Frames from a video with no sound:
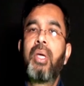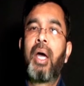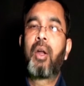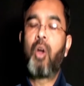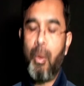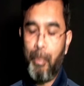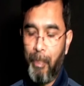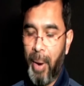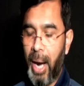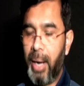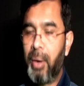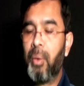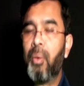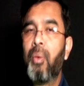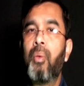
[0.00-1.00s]
are compared
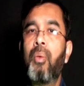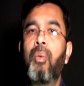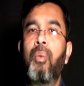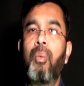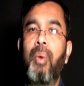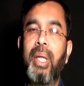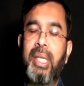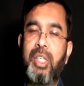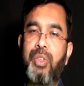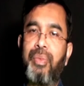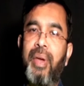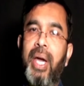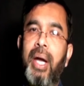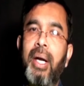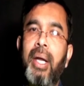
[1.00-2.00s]
with a
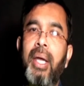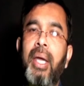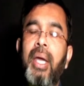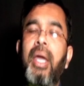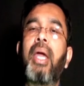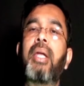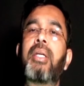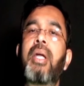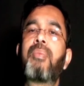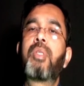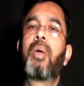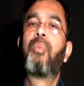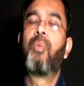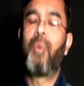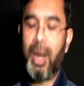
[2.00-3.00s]
sphere in terms
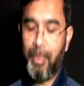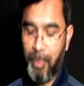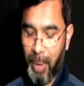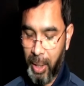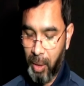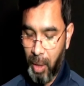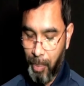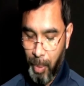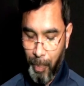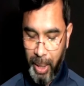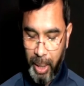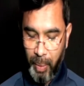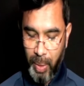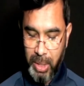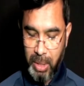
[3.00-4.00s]
of one particular
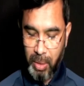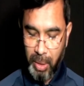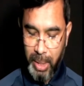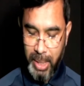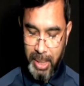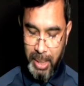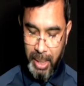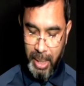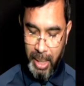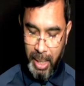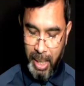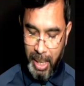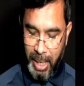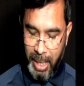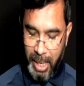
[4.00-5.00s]
property, which is called this
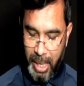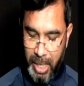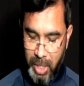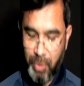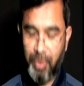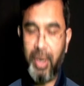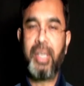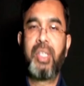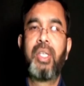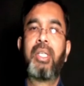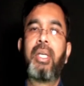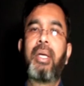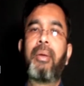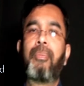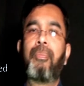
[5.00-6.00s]

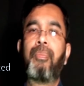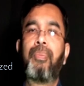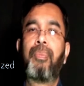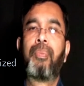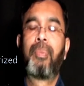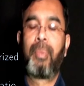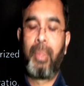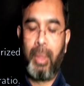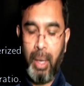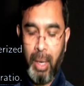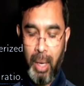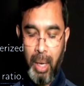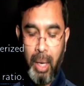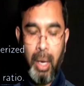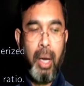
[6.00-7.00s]
sphericity.
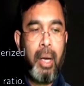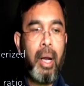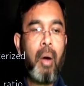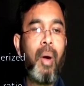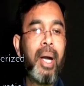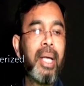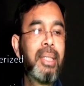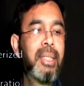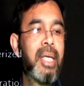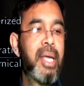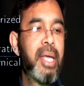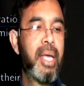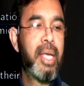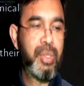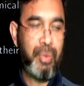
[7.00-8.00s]
Now, what is
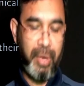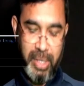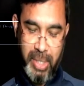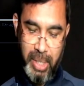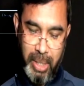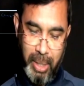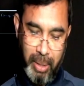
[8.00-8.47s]
sphericity?